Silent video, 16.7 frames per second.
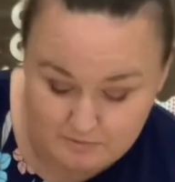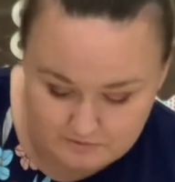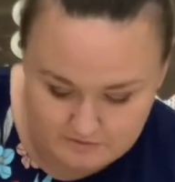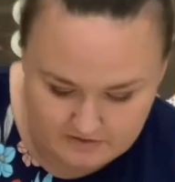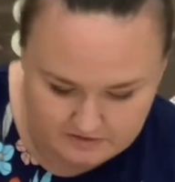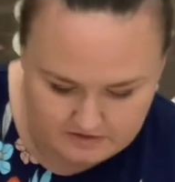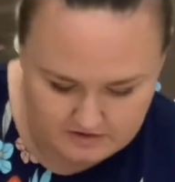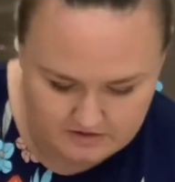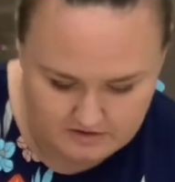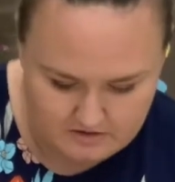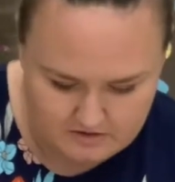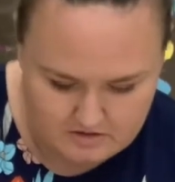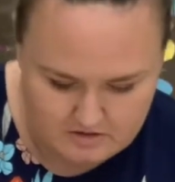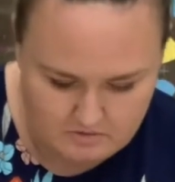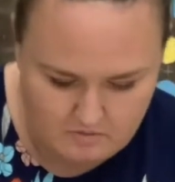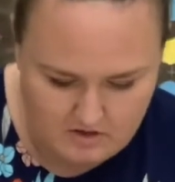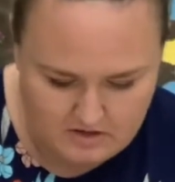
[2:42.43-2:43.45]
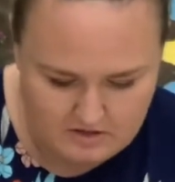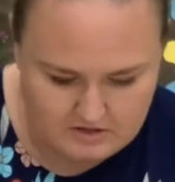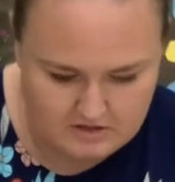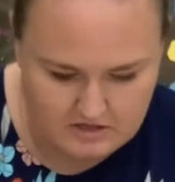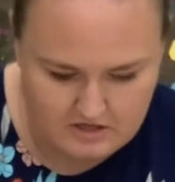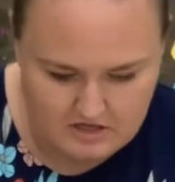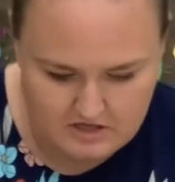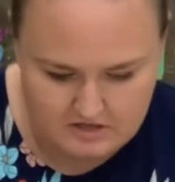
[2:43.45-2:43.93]
really, because you want it to
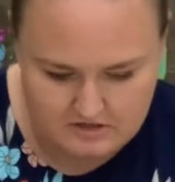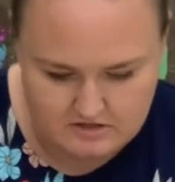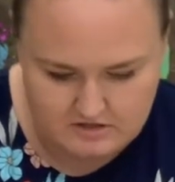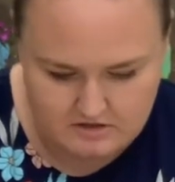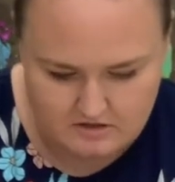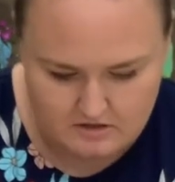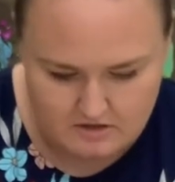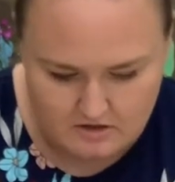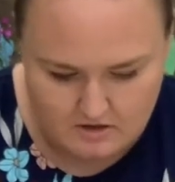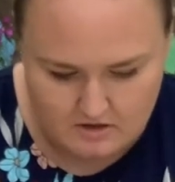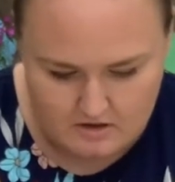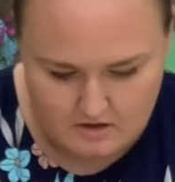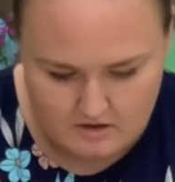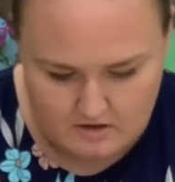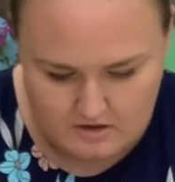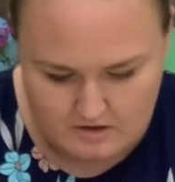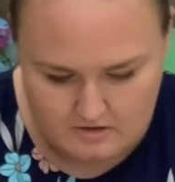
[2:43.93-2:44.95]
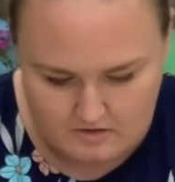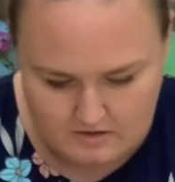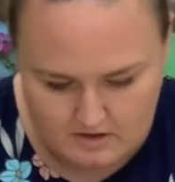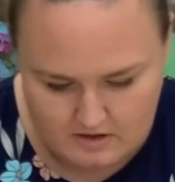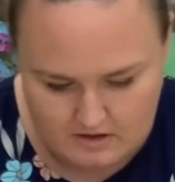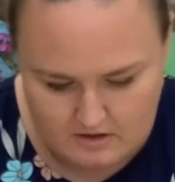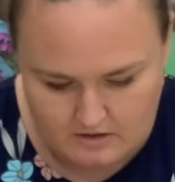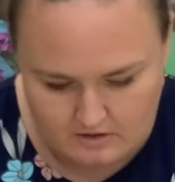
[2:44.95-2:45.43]
catch. And
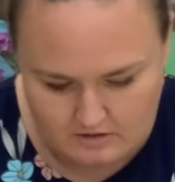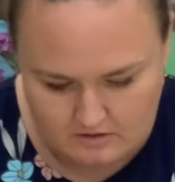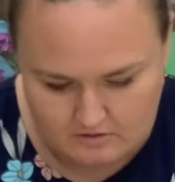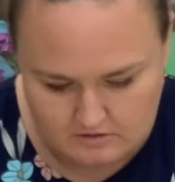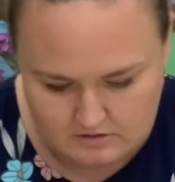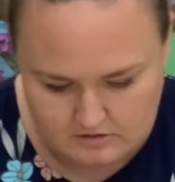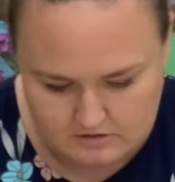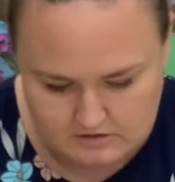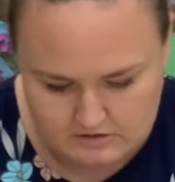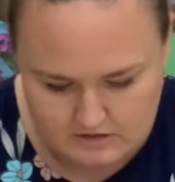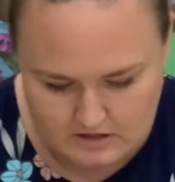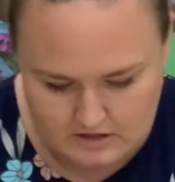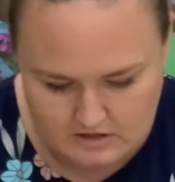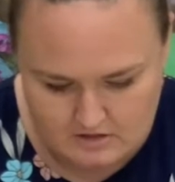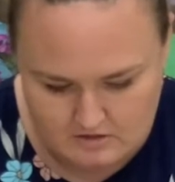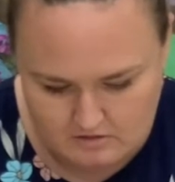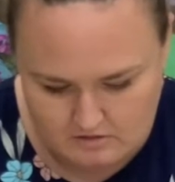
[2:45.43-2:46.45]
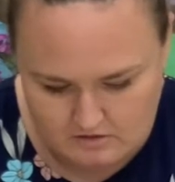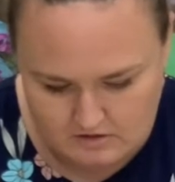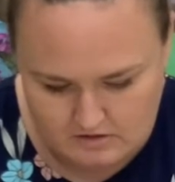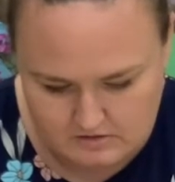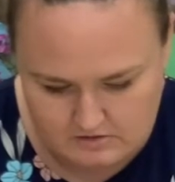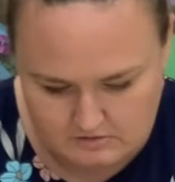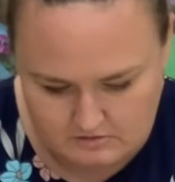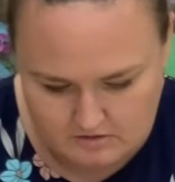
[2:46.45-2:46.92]
then you just stand your
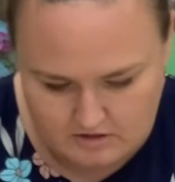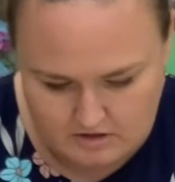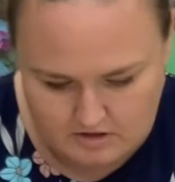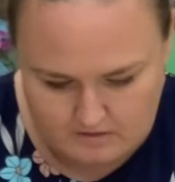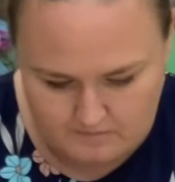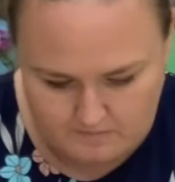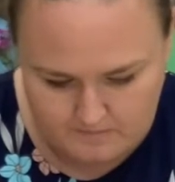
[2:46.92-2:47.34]
easel up.